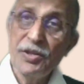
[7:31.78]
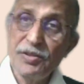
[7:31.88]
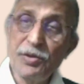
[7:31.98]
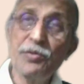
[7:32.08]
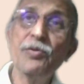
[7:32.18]

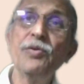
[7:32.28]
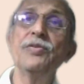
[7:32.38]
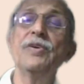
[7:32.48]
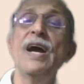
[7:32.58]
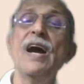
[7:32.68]

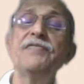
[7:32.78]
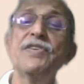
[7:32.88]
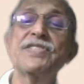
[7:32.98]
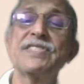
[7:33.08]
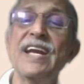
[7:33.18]
you have
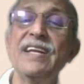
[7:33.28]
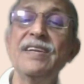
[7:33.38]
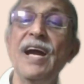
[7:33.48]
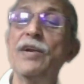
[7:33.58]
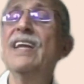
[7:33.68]
to
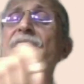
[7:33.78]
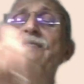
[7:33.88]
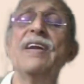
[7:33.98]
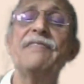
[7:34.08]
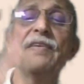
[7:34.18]
sign, they will
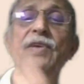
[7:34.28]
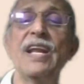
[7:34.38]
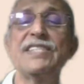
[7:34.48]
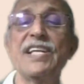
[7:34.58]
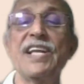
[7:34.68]
verify
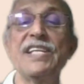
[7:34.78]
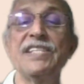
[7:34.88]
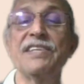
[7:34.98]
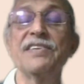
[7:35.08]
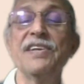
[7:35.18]
only
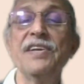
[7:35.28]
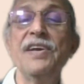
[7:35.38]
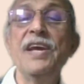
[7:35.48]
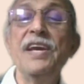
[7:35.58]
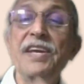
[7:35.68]
signature.
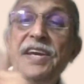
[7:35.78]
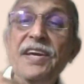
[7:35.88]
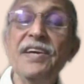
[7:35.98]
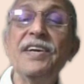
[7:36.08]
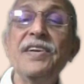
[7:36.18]

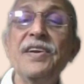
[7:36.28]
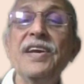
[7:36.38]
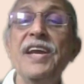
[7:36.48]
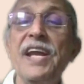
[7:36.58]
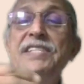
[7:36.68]
Here,
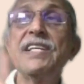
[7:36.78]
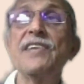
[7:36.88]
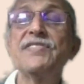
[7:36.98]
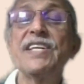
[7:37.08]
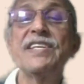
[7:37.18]
instead
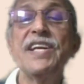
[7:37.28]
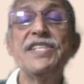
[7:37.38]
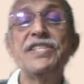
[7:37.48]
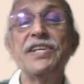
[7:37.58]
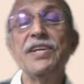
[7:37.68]
of
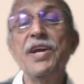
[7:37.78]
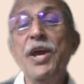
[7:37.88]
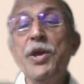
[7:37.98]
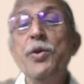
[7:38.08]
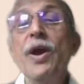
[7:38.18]
signature,
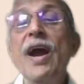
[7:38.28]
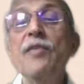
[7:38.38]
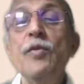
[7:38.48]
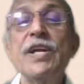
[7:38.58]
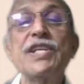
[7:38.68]
you
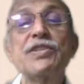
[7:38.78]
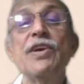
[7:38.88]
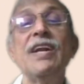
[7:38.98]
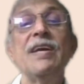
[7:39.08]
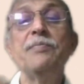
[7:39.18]
have what is
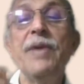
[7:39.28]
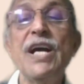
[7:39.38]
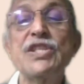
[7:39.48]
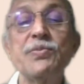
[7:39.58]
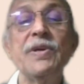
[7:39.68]
called a
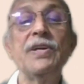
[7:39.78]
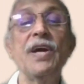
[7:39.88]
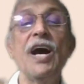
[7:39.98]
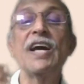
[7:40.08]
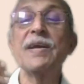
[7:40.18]

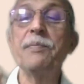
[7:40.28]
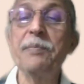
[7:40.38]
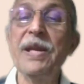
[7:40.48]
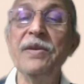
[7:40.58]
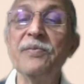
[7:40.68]
password or a
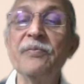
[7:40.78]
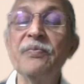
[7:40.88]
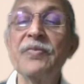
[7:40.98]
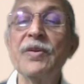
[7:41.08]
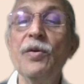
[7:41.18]
pin.
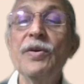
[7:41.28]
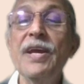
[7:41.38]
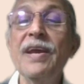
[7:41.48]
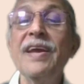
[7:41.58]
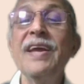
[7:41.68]

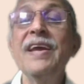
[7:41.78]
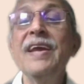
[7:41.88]
Okay,